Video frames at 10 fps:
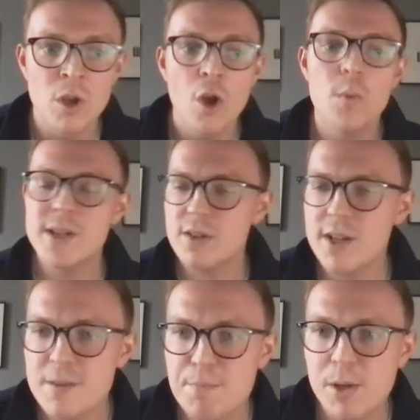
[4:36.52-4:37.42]
We decided
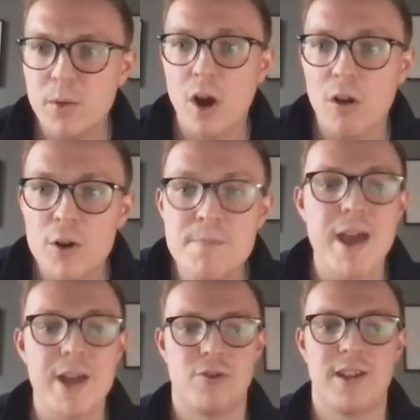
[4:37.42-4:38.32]
to build our own
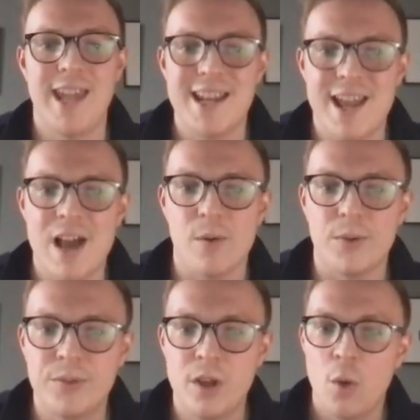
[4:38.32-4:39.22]
metric
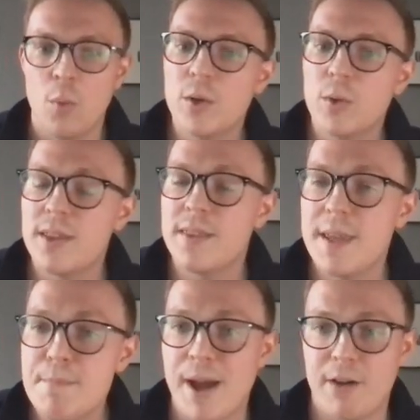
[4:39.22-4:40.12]
in-house. We called it the
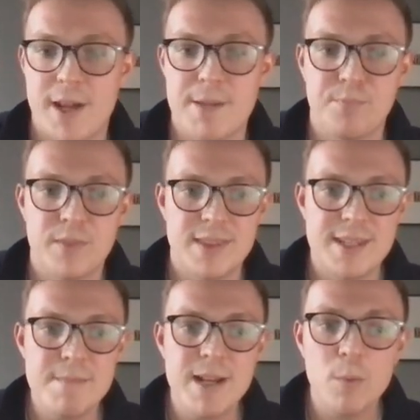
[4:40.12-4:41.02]
impact rate.
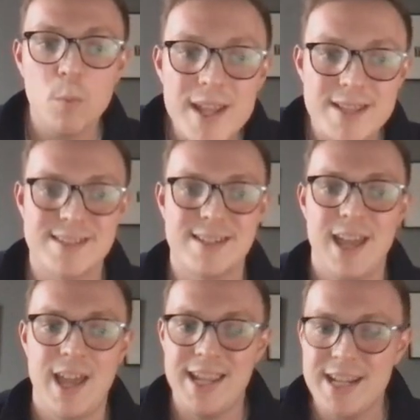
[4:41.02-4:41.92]
This merely weights
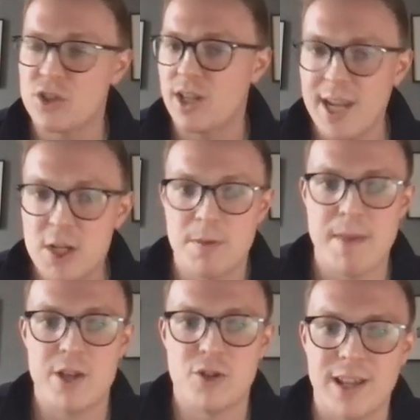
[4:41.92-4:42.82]
each engagement
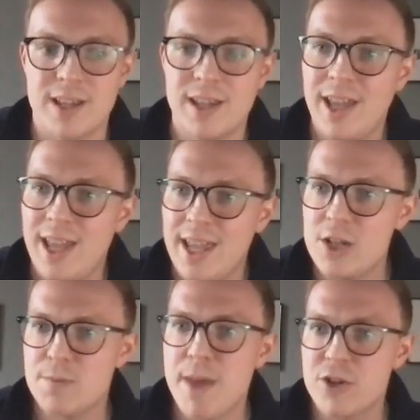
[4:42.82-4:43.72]
metric.
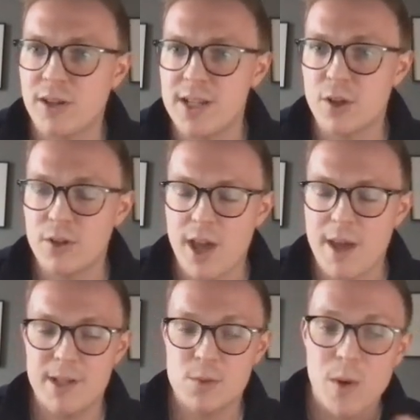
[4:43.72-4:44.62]
Each metric
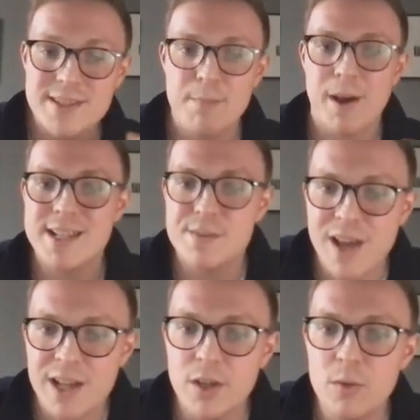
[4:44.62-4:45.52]
is weighted by its
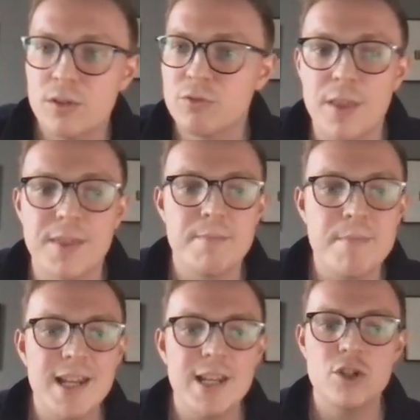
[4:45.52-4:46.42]
value rather than
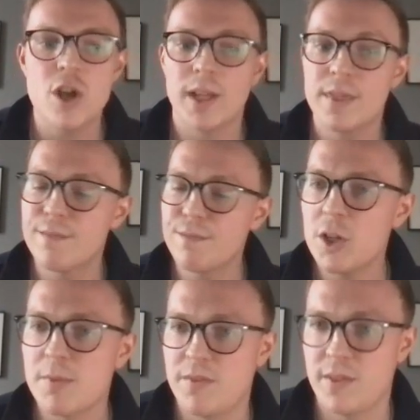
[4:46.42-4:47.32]
merely showing the
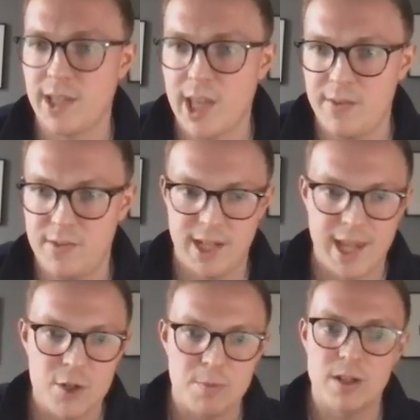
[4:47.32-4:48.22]
volume of an
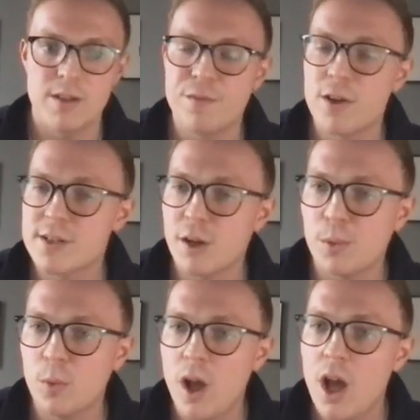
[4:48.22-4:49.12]
engagement. For
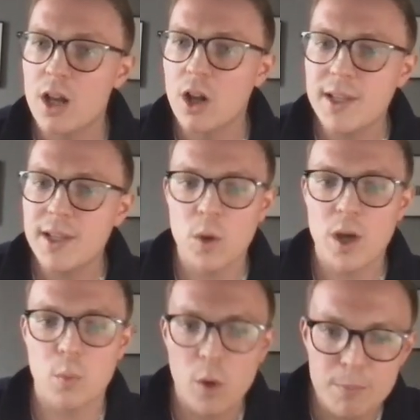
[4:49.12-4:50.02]
example, a like is
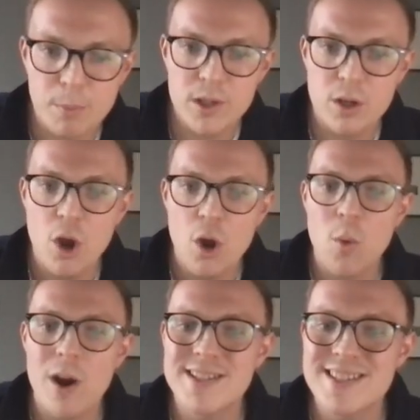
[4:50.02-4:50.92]
worth 1 point,
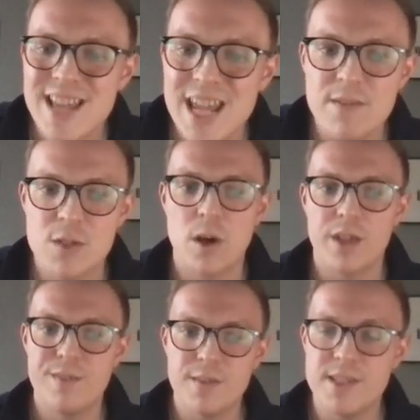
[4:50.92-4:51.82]
whereas a save is worth
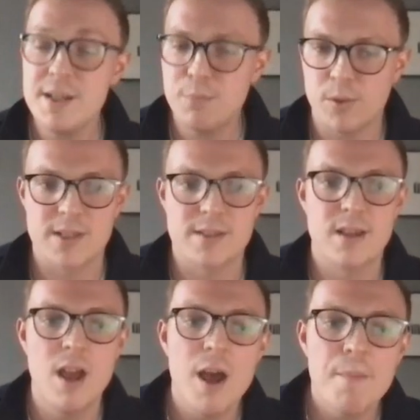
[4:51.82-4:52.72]
15 points.
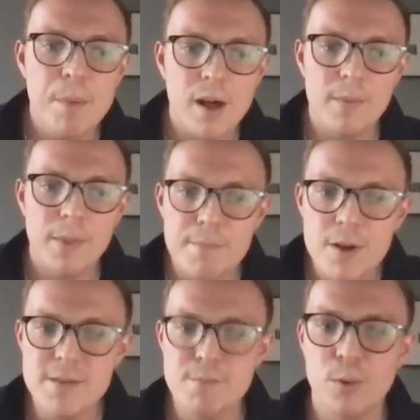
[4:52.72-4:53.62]
But the
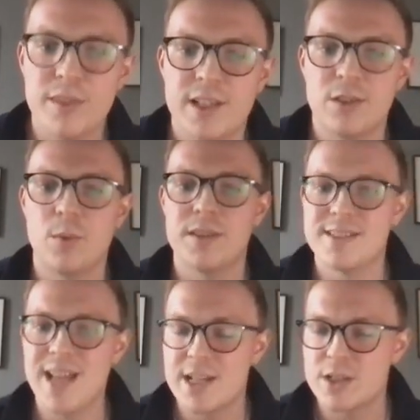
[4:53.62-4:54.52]
most important thing to
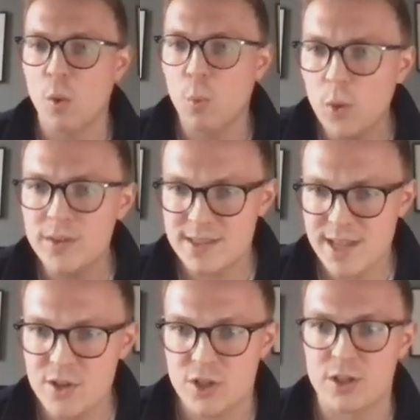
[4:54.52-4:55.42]
understand is, what
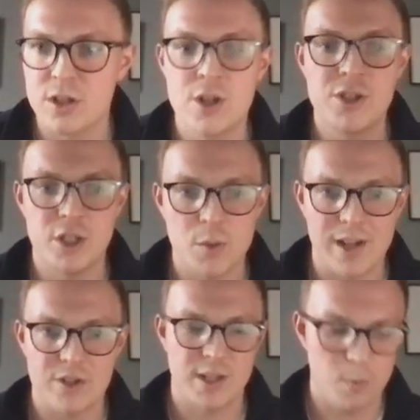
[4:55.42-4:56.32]
attention do you
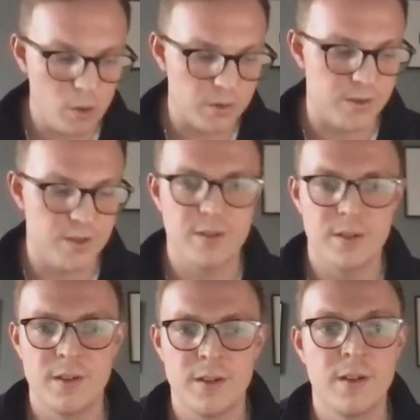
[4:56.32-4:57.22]
actually want?
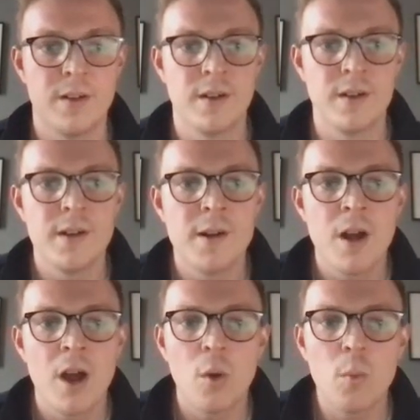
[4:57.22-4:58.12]

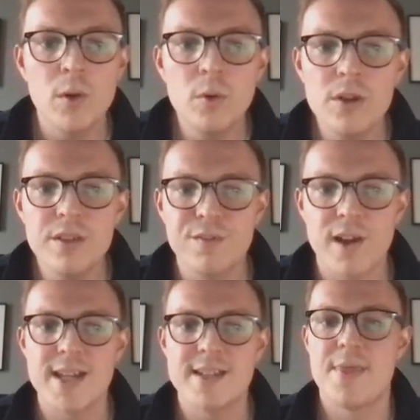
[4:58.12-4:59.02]
We all know the
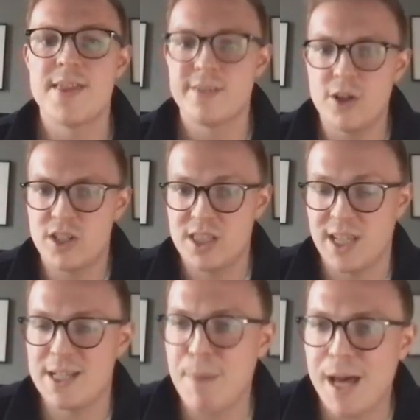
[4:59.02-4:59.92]
phrase, there's no such thing
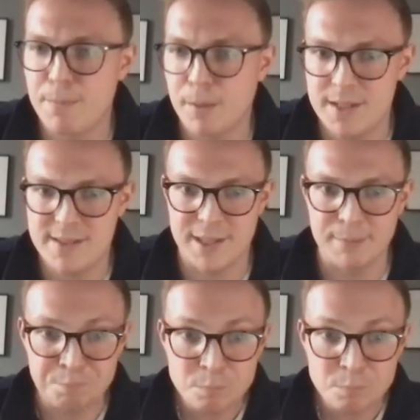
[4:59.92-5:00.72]
as bad publicity.